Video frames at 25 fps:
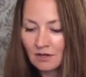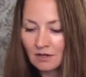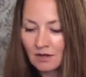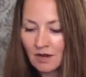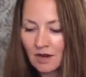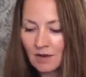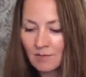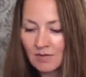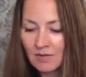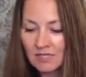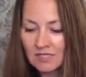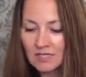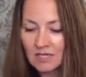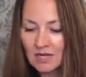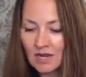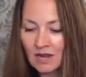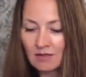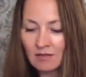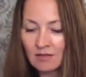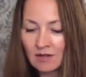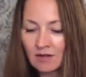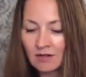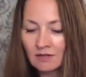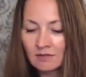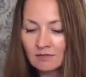coming
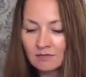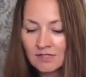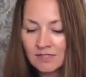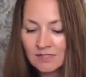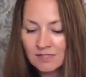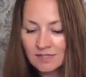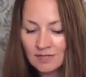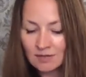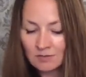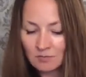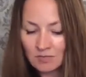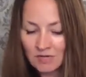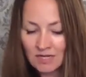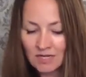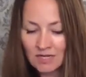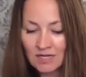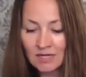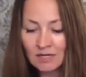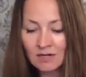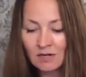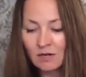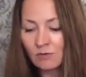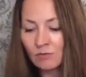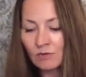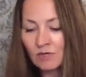together. This can be
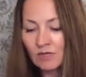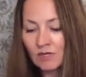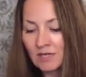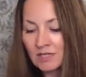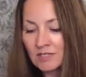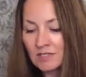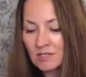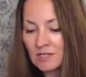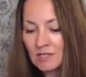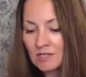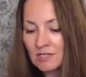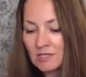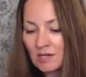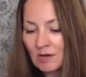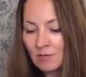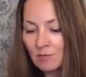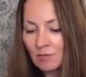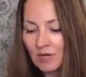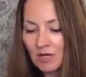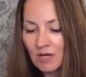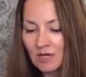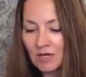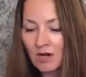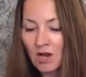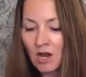in a relationship.
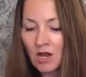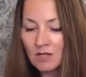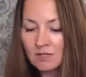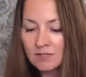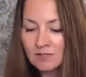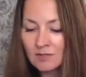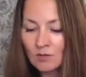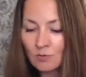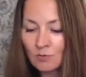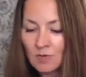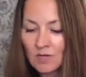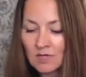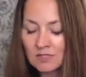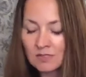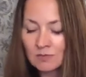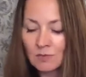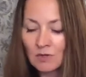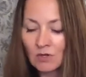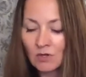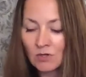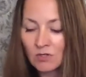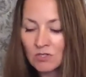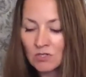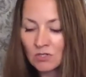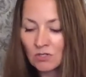It can also be a
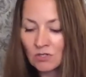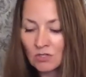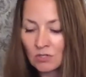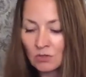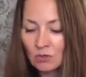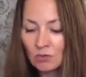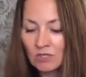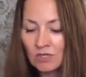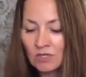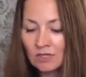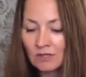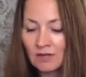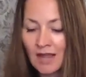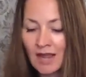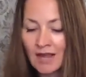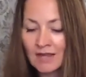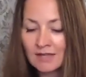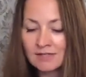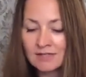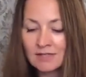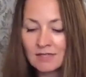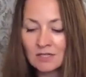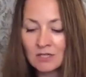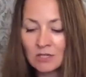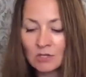spiritual union,
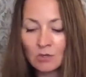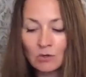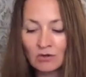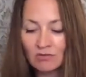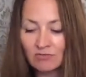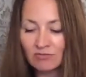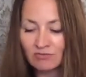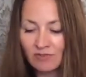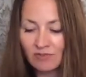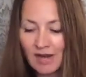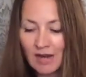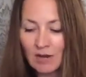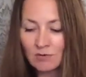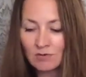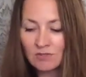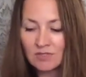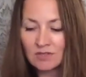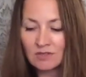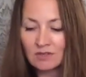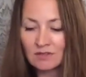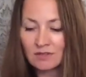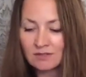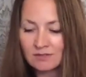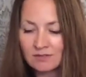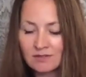as in you have found
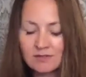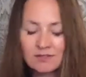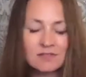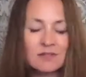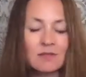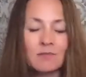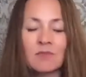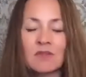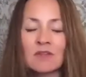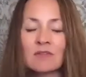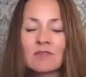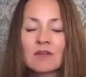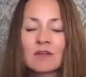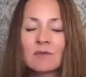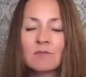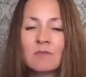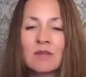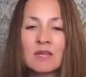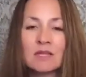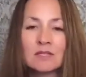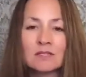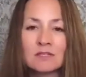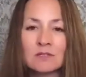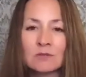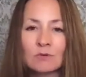the, something that
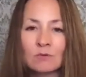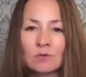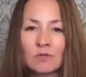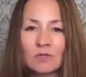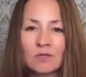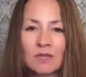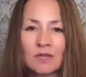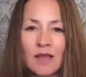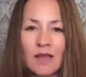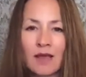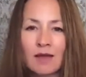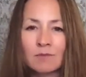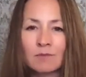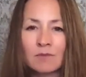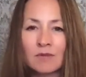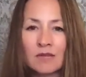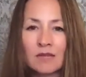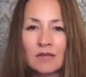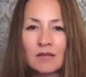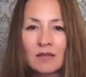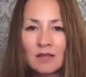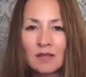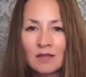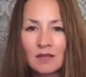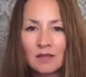makes you really
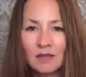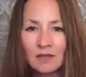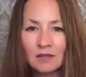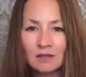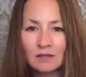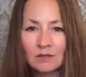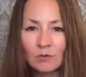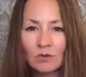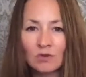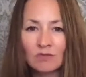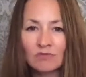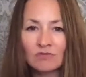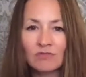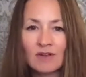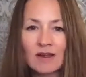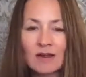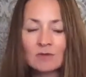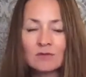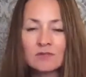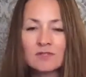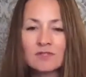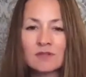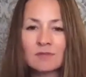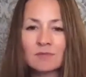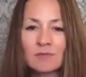happy. You have
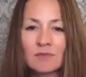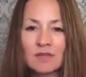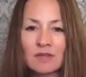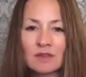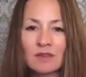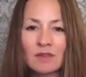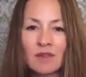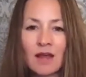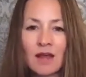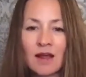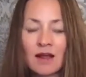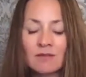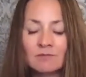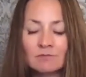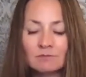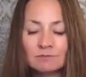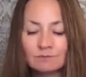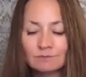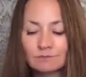found something that